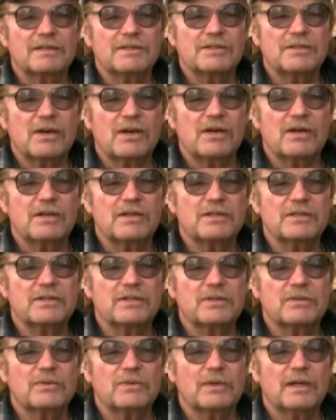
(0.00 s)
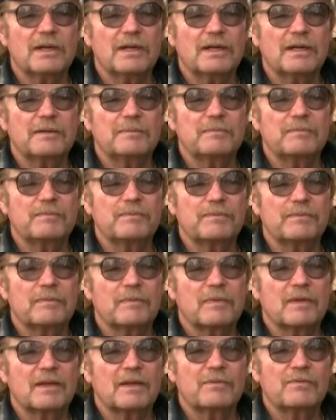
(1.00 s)
starting to uh,
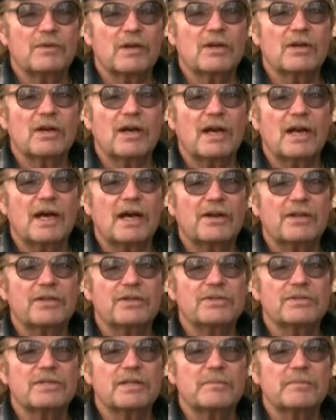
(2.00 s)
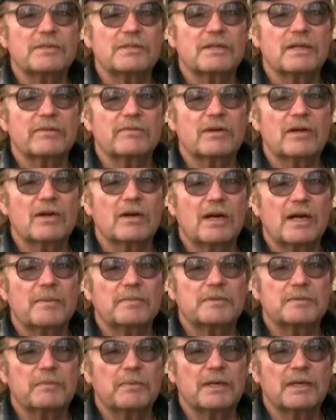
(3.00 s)
figure out how to use them as cover
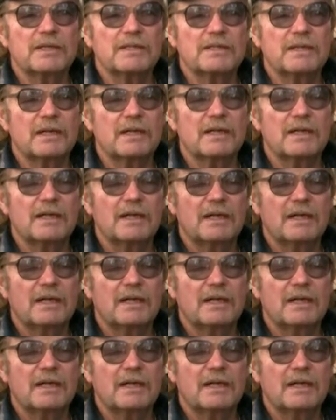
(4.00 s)
crops. But uh,